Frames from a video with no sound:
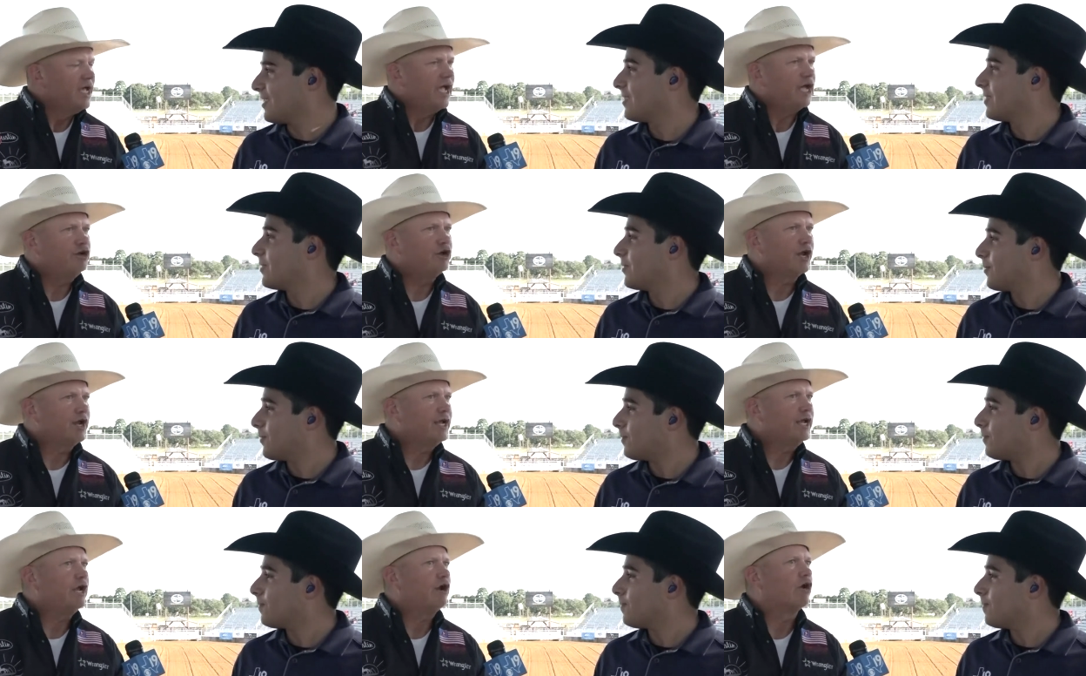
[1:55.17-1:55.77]
Speaker 1: And you're
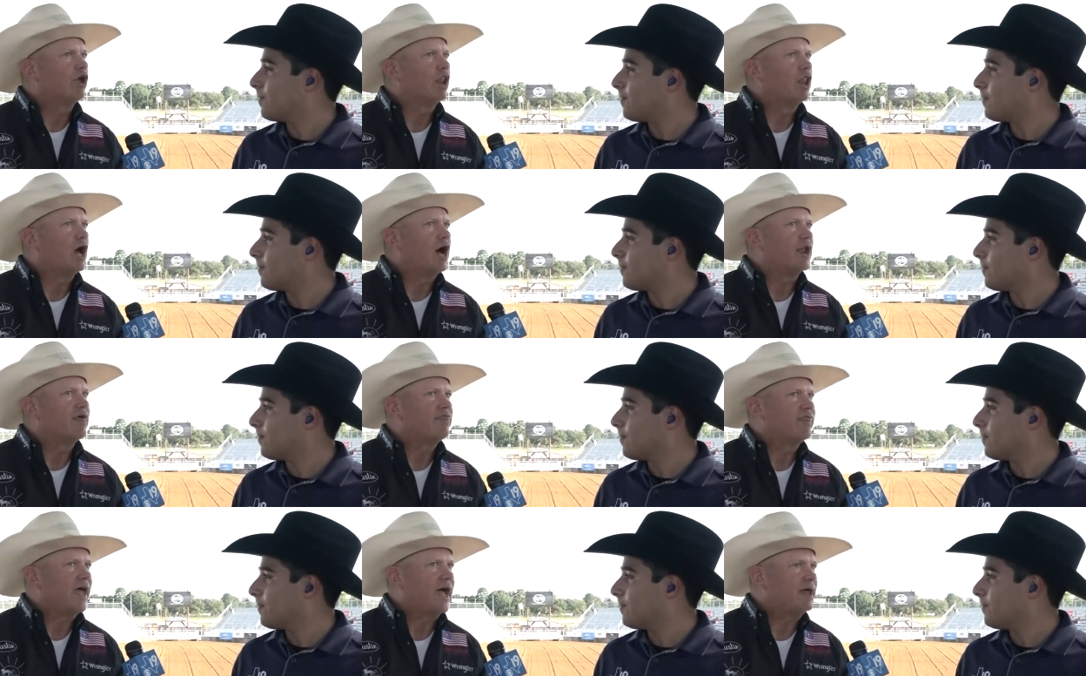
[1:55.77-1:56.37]
going to hear a
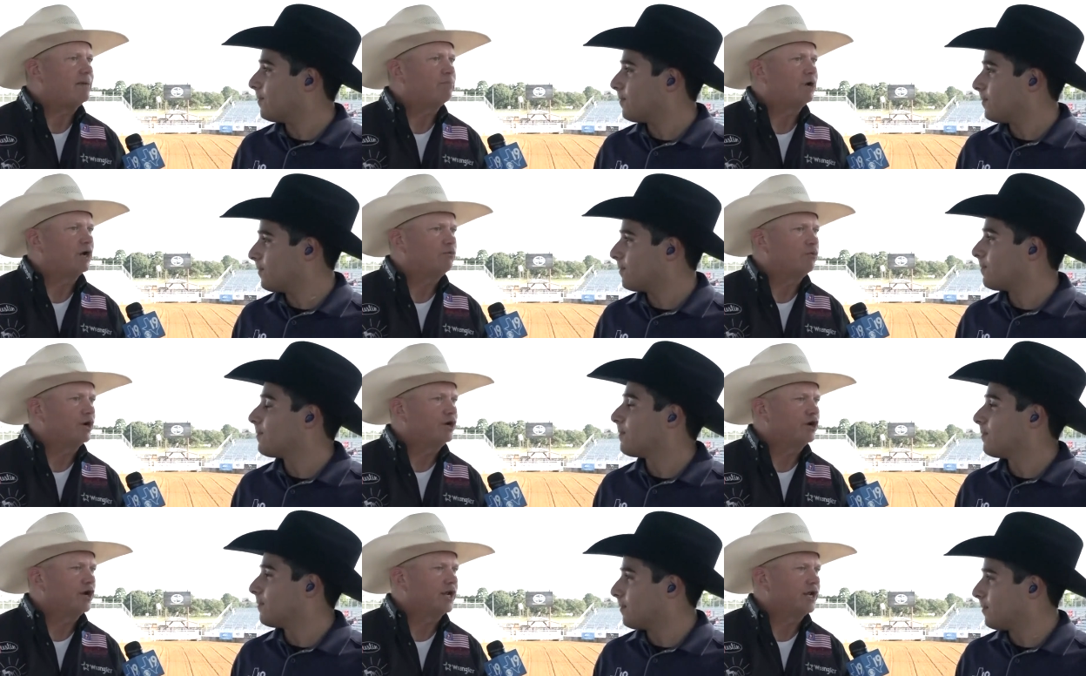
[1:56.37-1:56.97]
lot of that. But
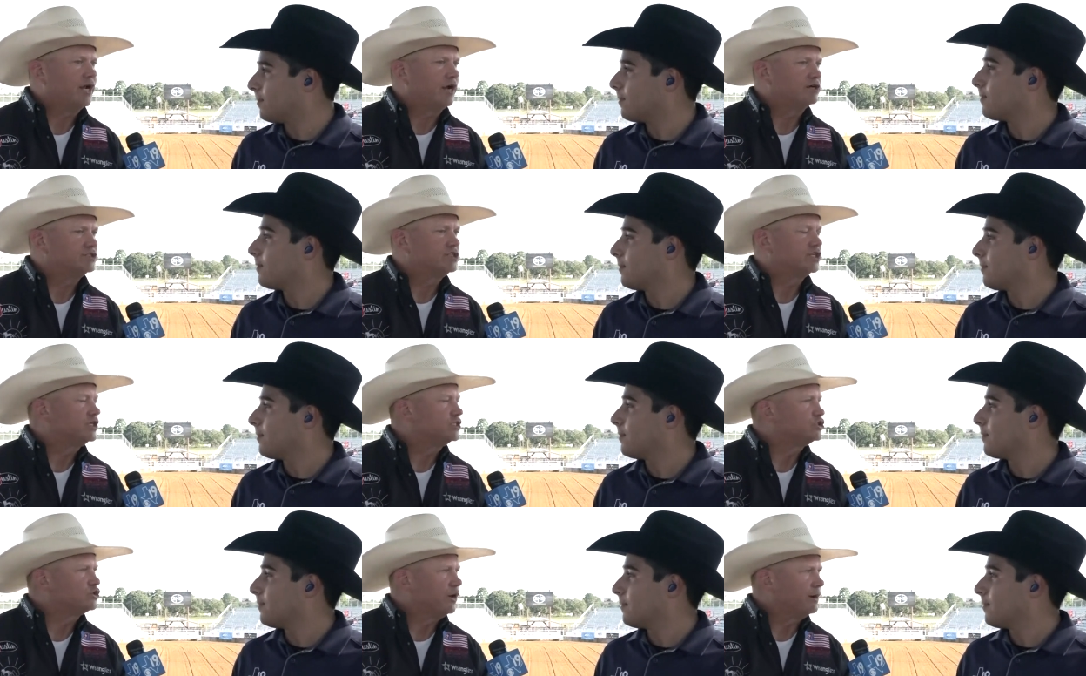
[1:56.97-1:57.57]
what you're going to hear is a
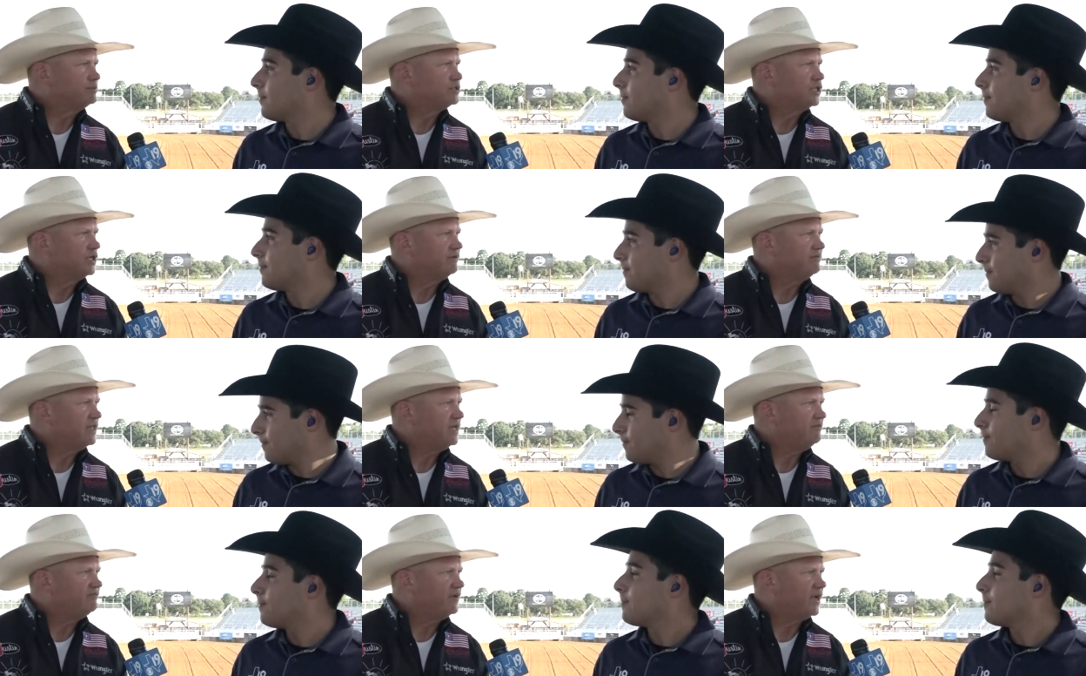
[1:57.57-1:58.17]
description of
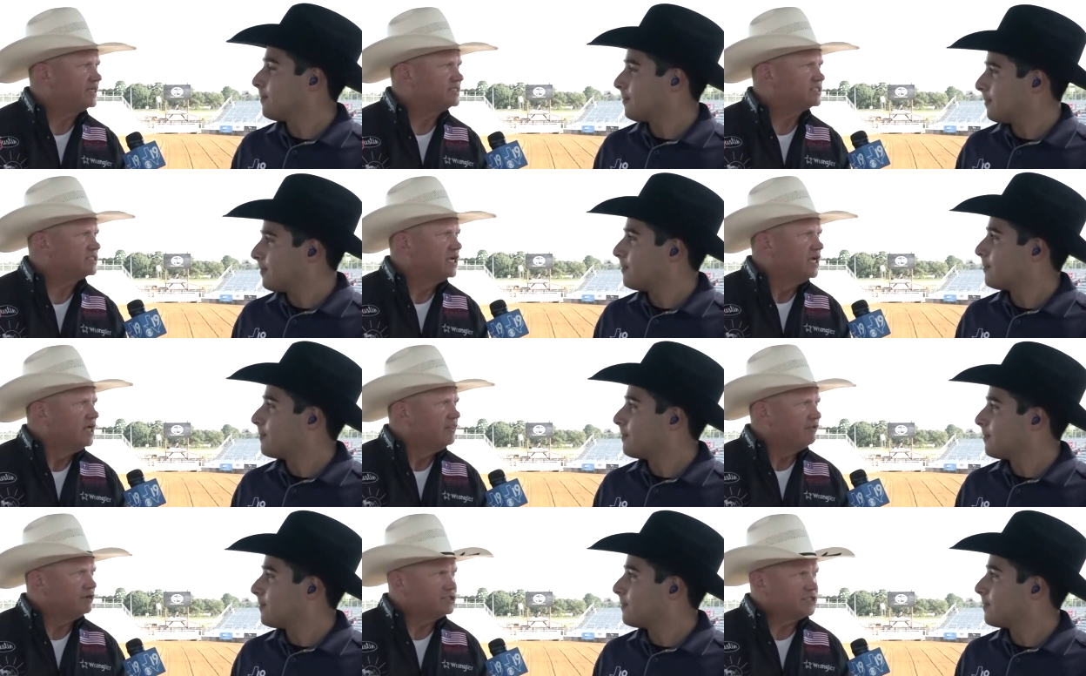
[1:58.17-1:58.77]
the events.
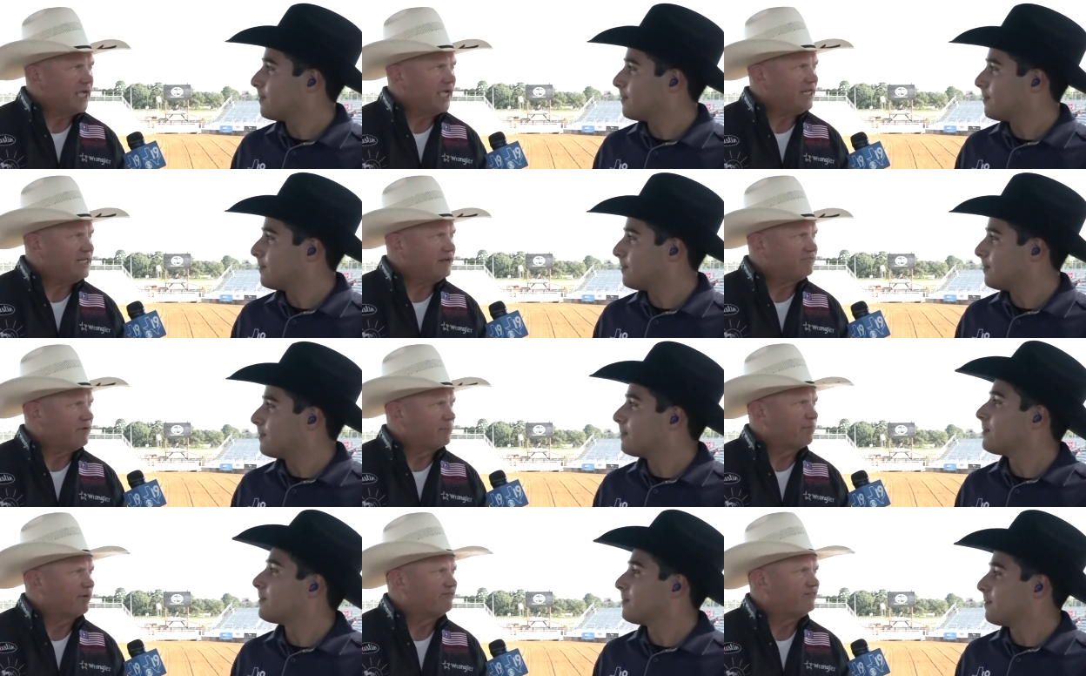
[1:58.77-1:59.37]
There's eight
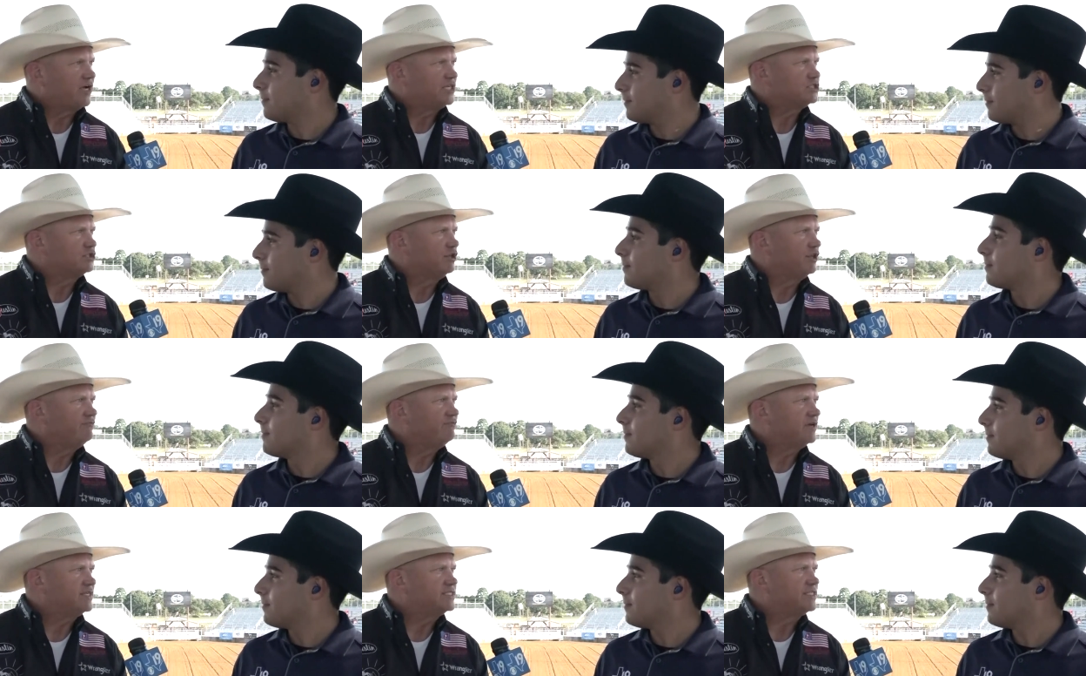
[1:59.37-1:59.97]
different professional
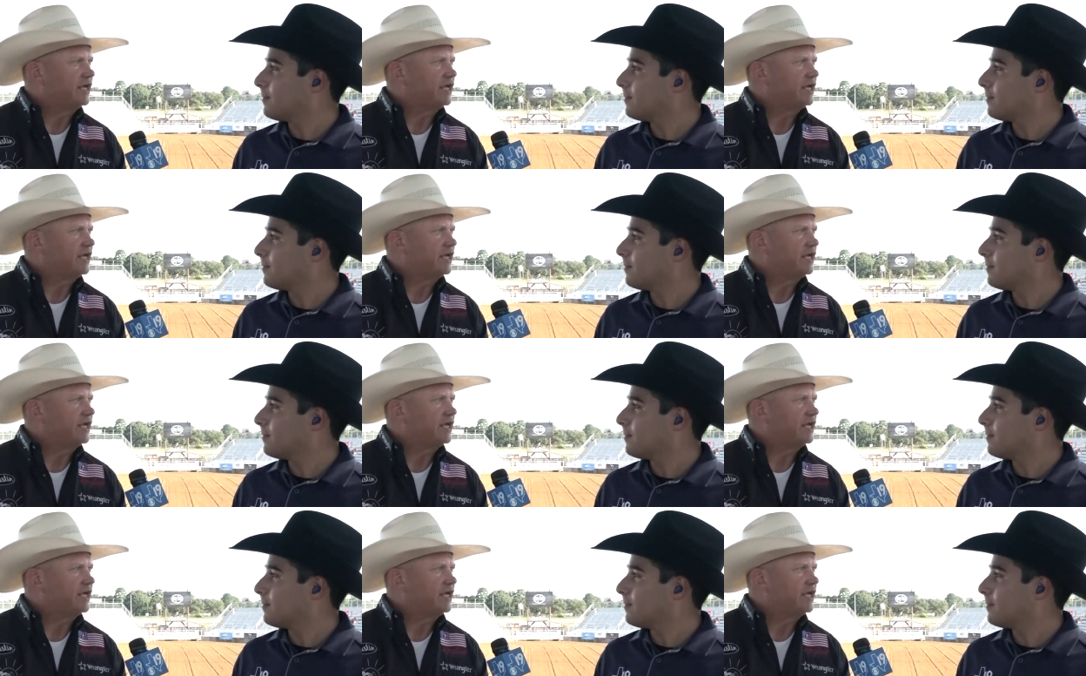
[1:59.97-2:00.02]
events